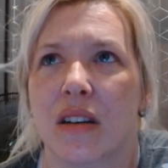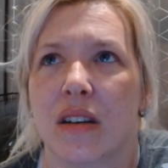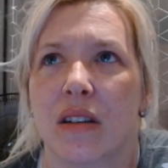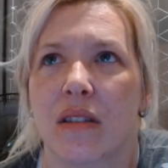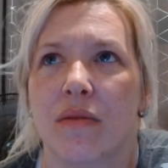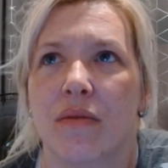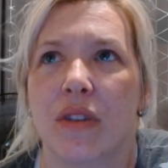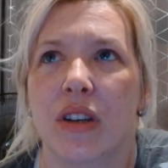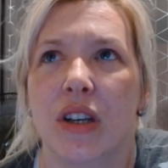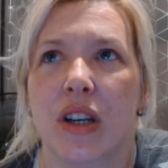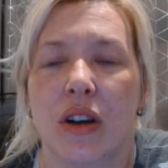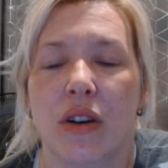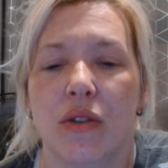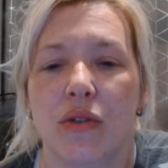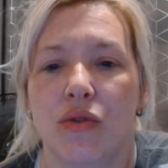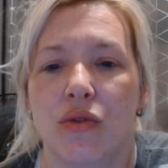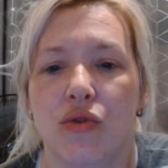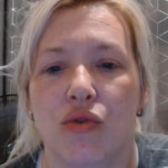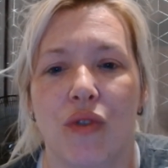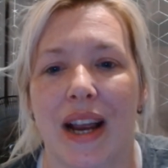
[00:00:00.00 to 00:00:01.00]
you
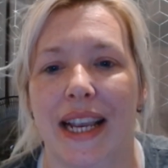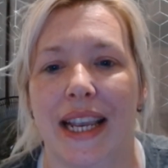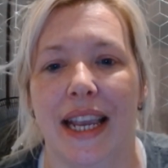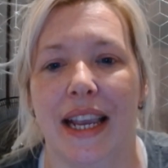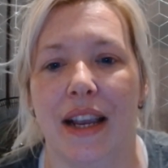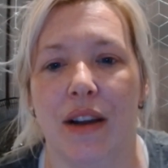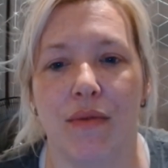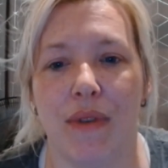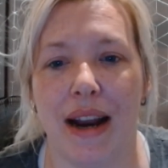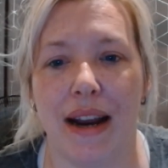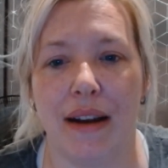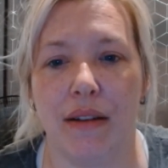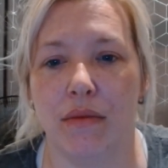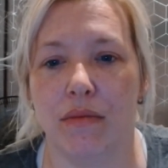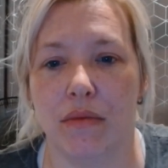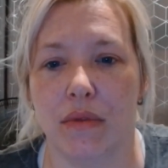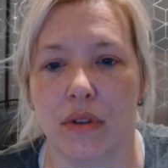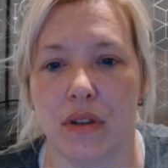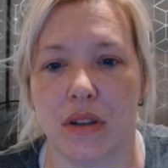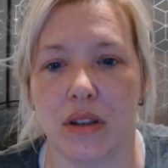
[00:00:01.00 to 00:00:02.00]
know, dragging
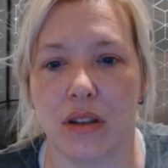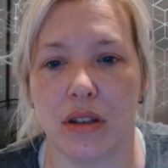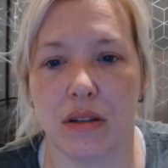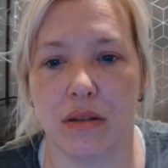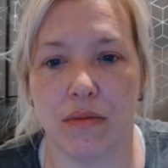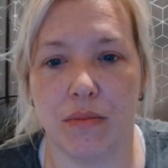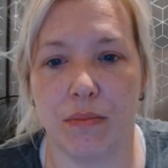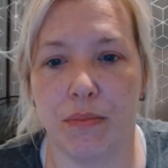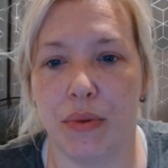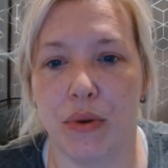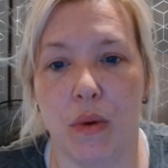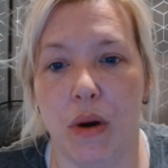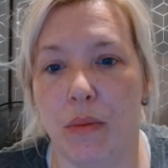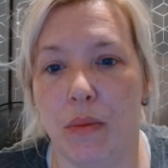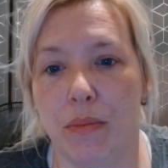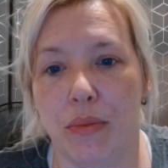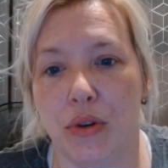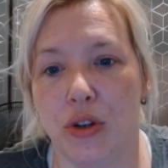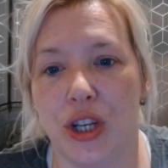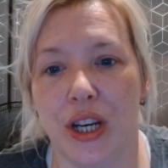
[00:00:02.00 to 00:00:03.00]
around, well,
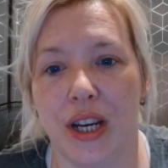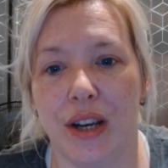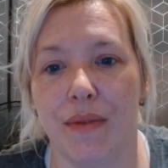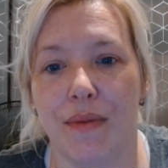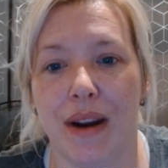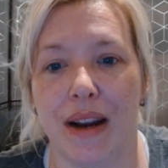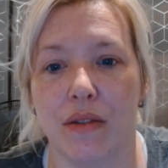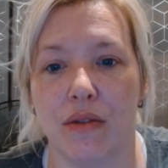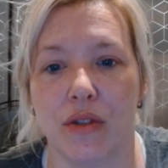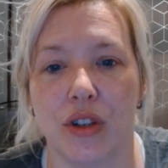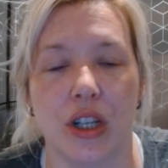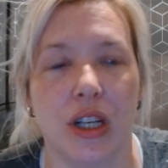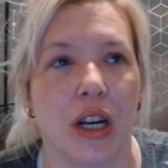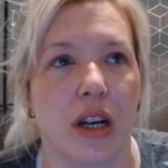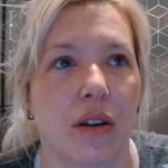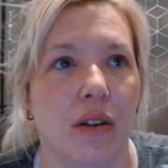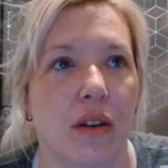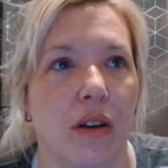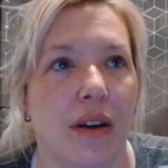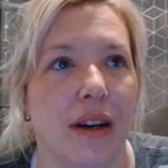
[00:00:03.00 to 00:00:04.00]
pushing around, you
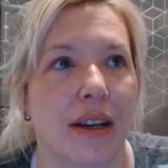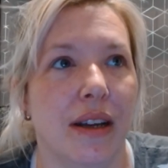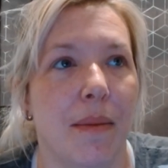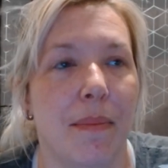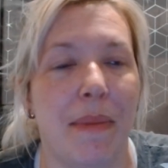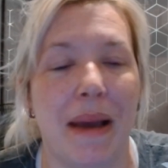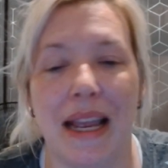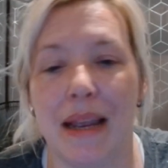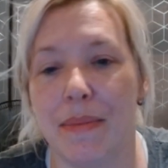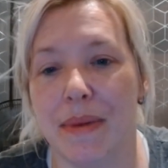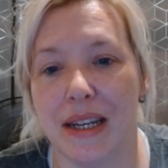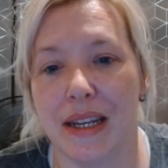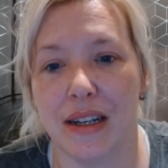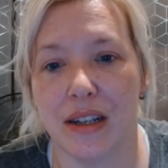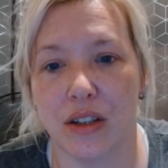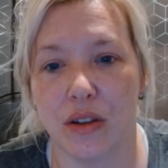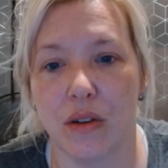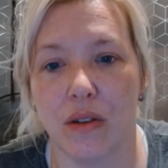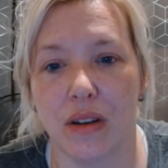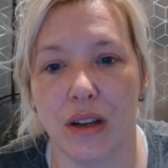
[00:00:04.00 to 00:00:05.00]
know, like a baby and a
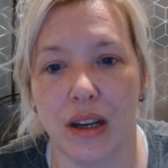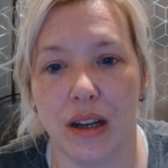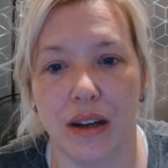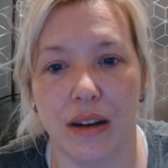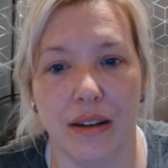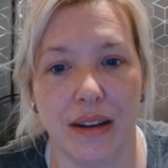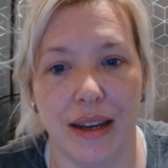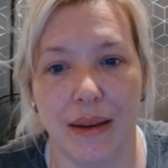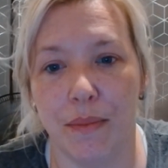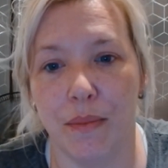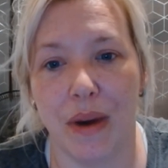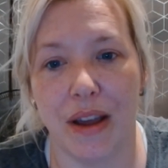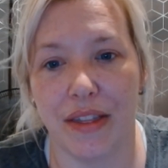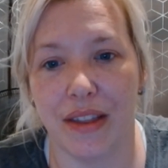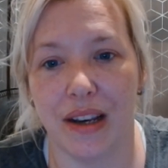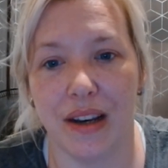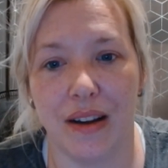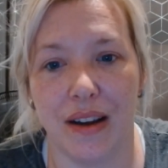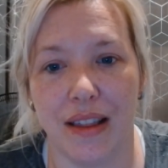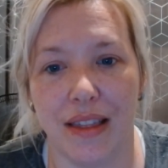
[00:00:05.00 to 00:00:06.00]
toddler in weather
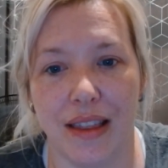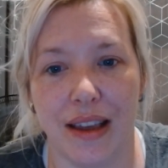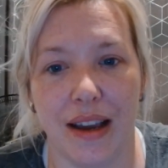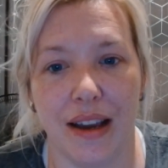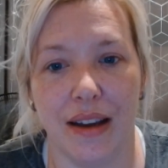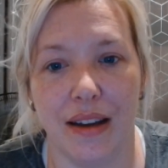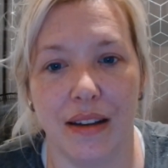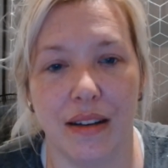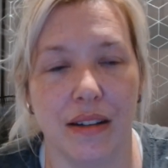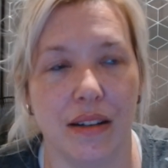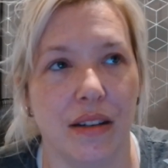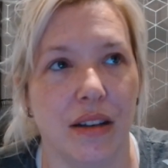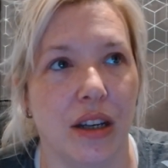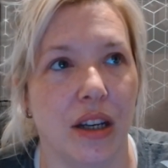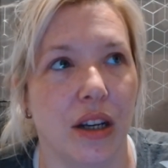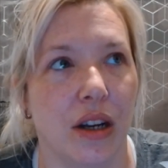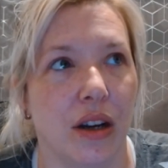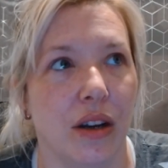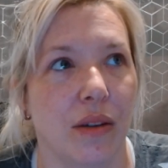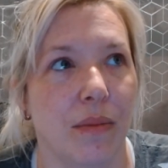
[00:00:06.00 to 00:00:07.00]
like that, you
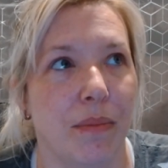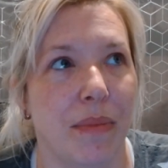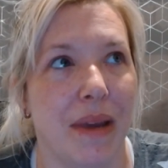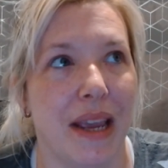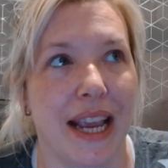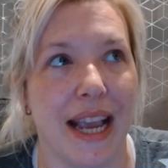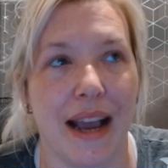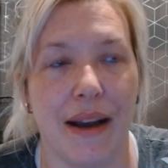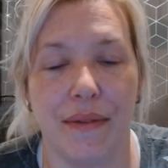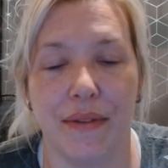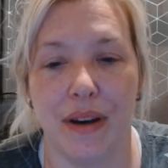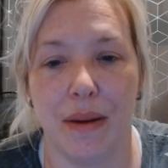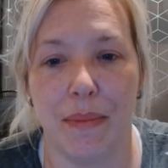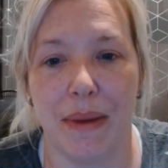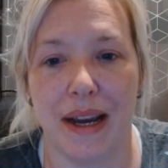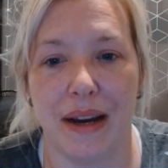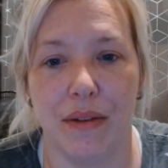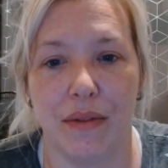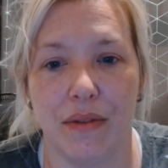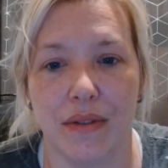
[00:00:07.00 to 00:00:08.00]
know, being out and
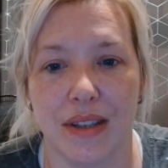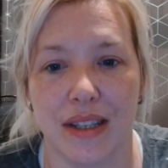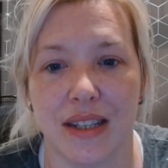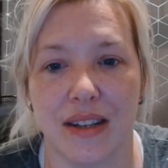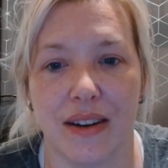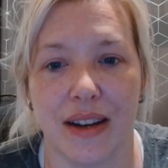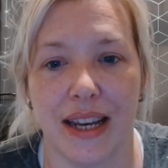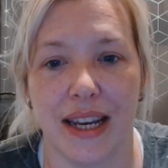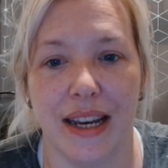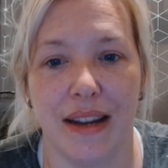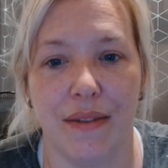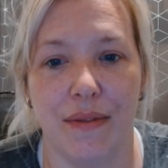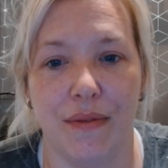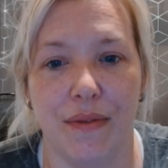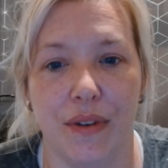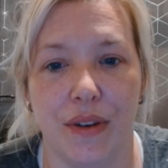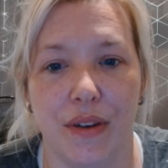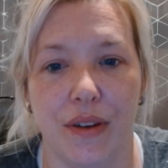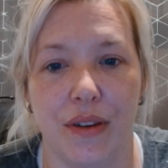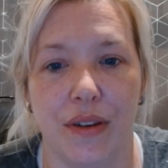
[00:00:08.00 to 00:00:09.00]
about, stuck in it
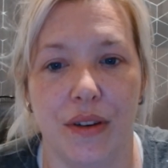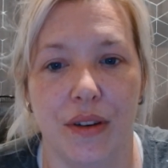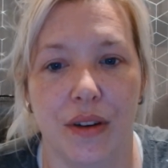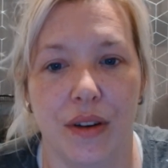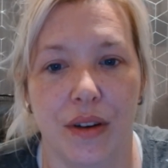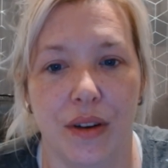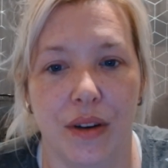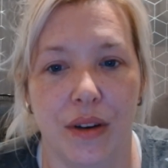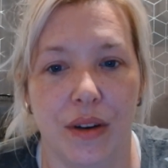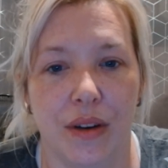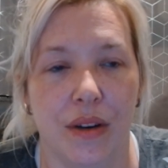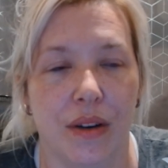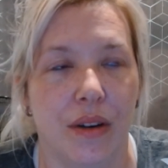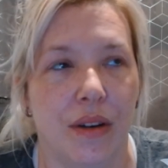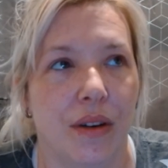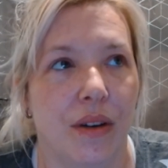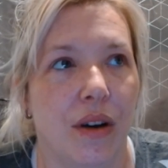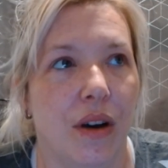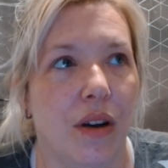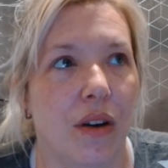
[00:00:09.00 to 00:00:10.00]
for
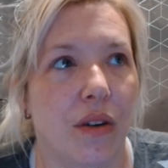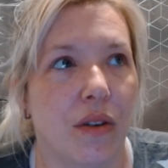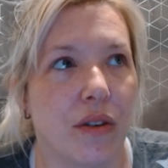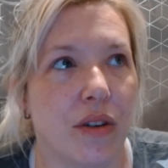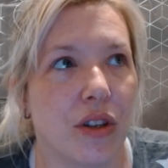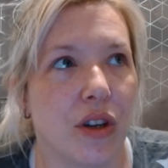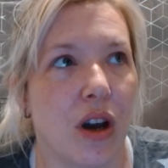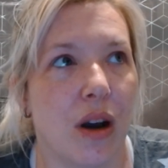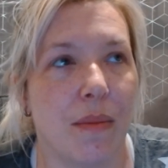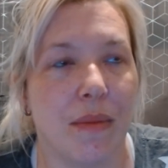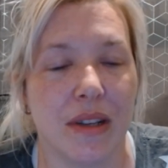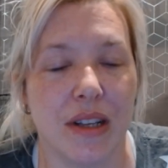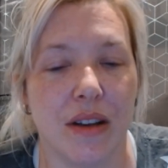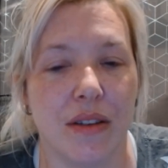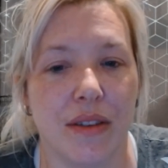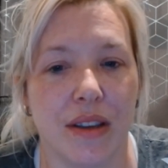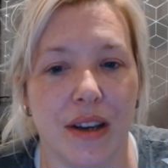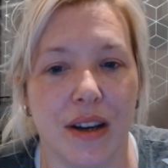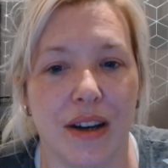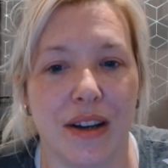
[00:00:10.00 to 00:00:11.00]
a long time. I
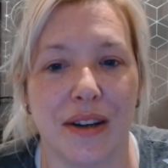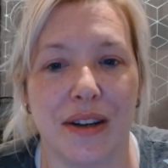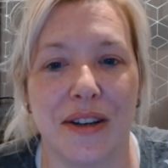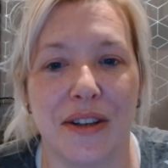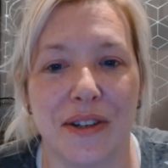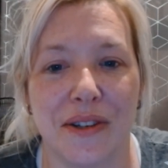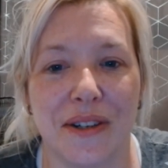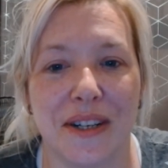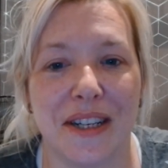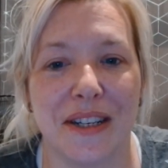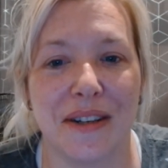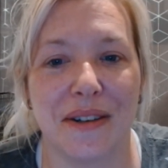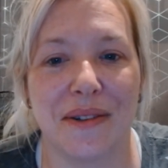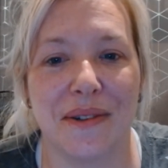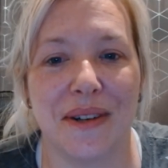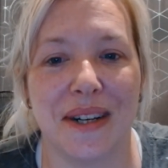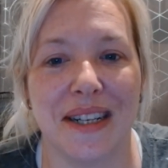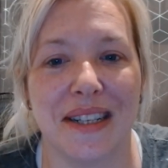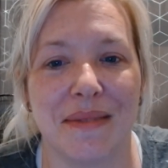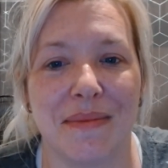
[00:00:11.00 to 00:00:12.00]
don't think I'd enjoy it
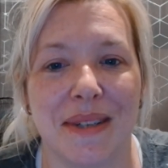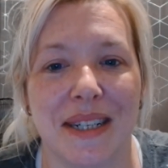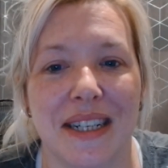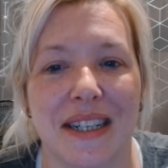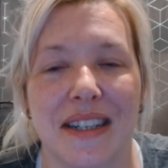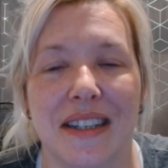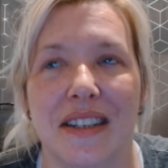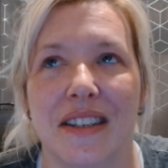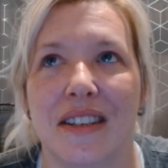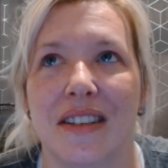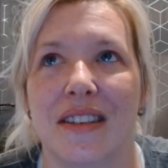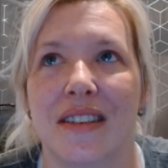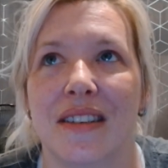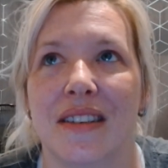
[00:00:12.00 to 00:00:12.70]
quite as much.